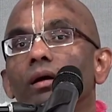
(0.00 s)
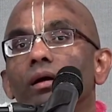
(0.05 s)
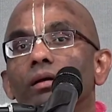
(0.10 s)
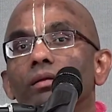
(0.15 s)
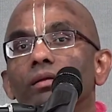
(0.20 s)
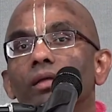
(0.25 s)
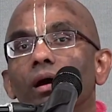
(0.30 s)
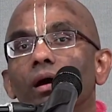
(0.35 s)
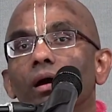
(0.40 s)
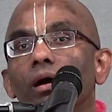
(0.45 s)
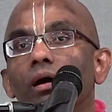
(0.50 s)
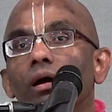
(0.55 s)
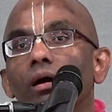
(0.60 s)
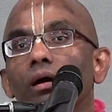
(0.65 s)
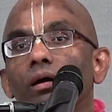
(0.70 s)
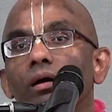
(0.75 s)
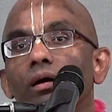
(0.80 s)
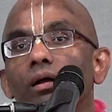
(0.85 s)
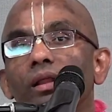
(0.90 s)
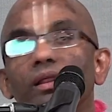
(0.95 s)

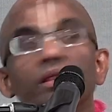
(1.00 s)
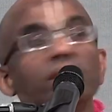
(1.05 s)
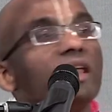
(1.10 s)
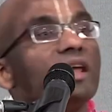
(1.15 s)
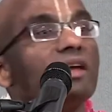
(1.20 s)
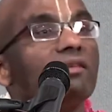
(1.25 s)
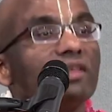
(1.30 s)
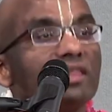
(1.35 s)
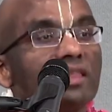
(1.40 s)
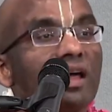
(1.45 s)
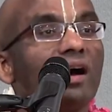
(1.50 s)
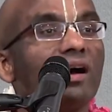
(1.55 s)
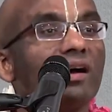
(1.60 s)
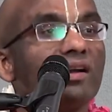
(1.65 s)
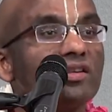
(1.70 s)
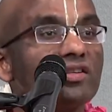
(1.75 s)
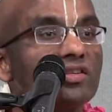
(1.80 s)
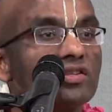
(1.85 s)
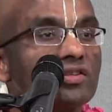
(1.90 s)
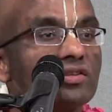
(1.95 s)
the
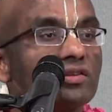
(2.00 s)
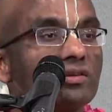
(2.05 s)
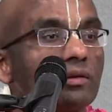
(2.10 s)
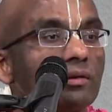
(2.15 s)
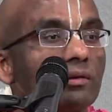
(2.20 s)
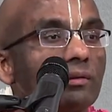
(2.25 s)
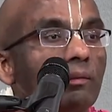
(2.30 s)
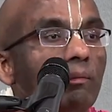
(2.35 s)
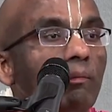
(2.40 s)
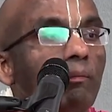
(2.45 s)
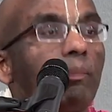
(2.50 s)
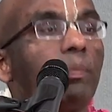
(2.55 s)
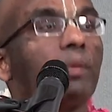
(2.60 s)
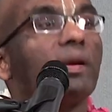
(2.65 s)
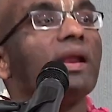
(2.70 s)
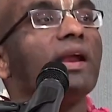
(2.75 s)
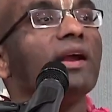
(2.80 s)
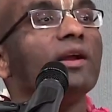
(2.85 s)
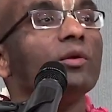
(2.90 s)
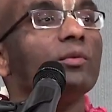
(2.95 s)
devatas
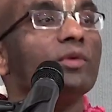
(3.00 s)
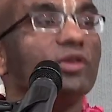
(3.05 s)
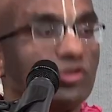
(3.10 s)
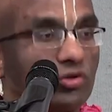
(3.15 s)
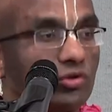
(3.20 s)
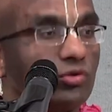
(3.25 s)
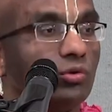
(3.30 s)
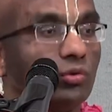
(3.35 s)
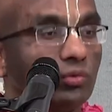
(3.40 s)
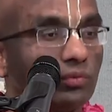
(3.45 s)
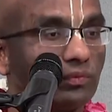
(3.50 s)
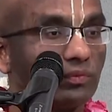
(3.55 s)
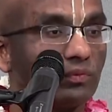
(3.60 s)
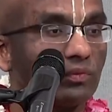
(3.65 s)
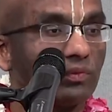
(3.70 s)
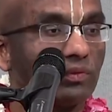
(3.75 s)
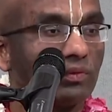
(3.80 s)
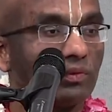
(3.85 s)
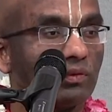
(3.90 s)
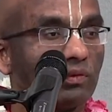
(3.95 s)
pray to Vishnu
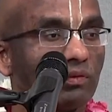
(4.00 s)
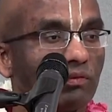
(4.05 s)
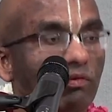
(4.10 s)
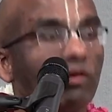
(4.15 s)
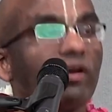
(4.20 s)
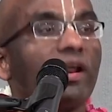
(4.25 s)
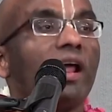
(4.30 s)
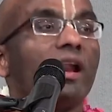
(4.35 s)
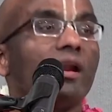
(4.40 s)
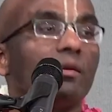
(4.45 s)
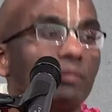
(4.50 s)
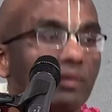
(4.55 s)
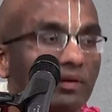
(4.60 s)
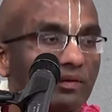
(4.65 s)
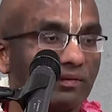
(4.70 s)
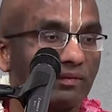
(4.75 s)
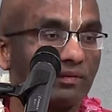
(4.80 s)
for help.